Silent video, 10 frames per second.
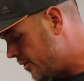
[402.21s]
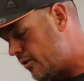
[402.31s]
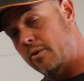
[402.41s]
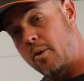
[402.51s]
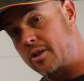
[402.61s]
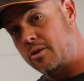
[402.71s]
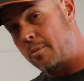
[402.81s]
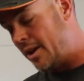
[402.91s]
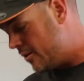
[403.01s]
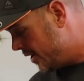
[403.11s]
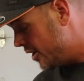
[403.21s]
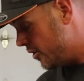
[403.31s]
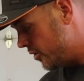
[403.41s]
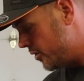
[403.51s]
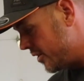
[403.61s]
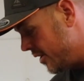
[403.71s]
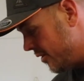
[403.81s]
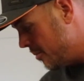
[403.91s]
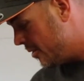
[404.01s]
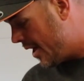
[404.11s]
If you've watched my other videos, you'll see
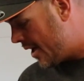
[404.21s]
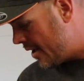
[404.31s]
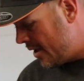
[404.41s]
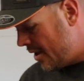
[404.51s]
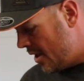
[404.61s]
some of that.